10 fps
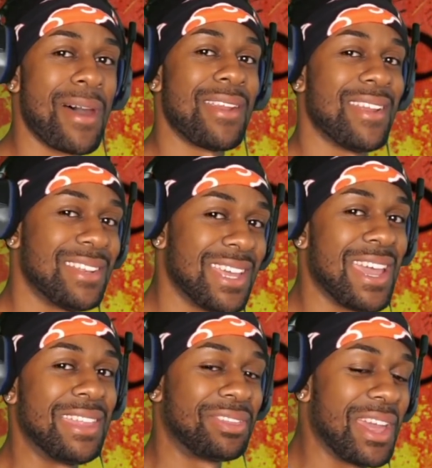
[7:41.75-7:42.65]
out of your
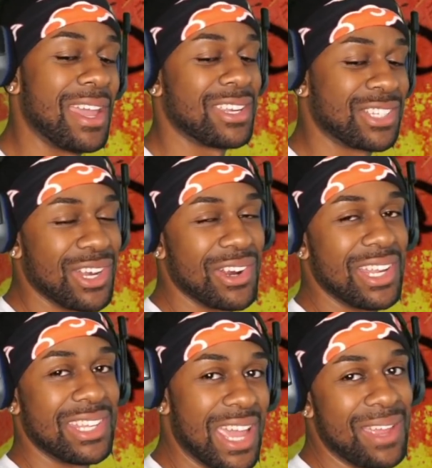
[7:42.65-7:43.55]
day and thank
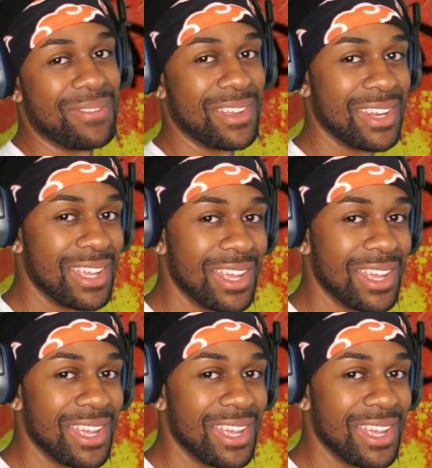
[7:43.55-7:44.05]
Sharon David.